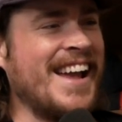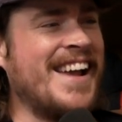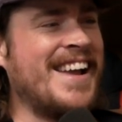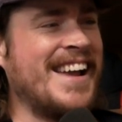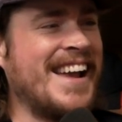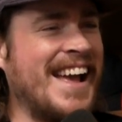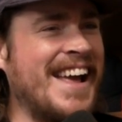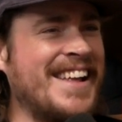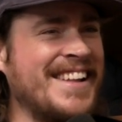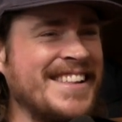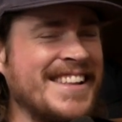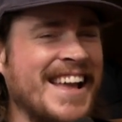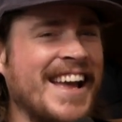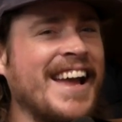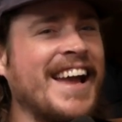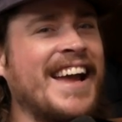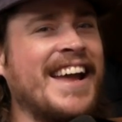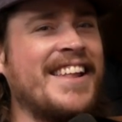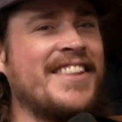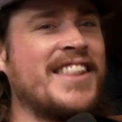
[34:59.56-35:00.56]
And
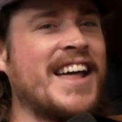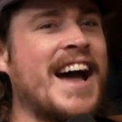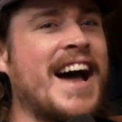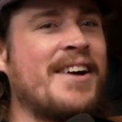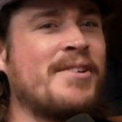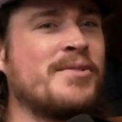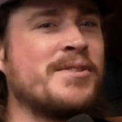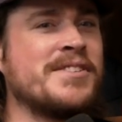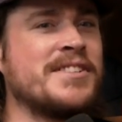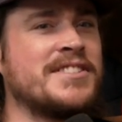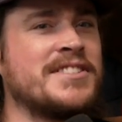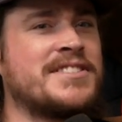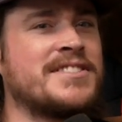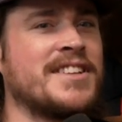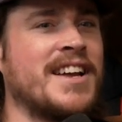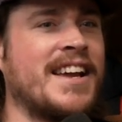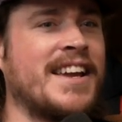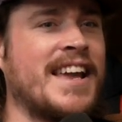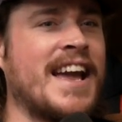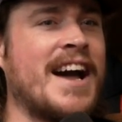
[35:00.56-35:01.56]
that was
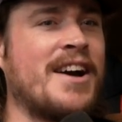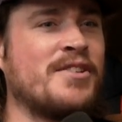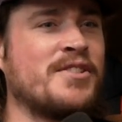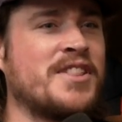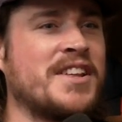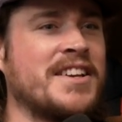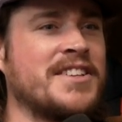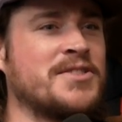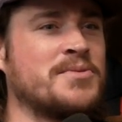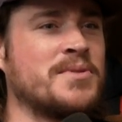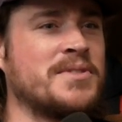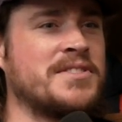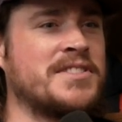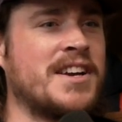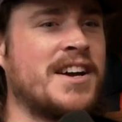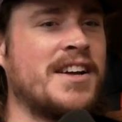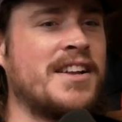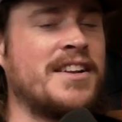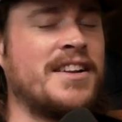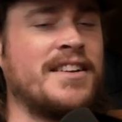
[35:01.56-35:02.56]
like how things were
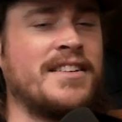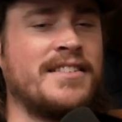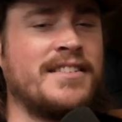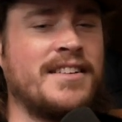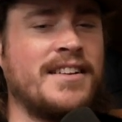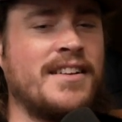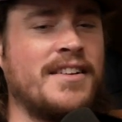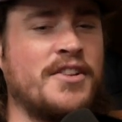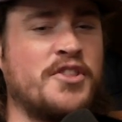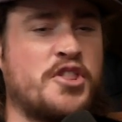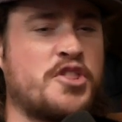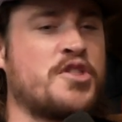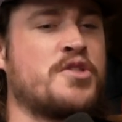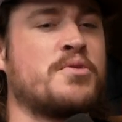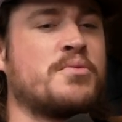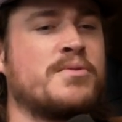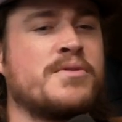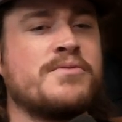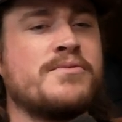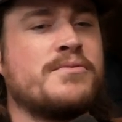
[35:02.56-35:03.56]
done
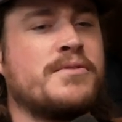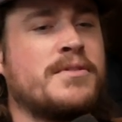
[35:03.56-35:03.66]
through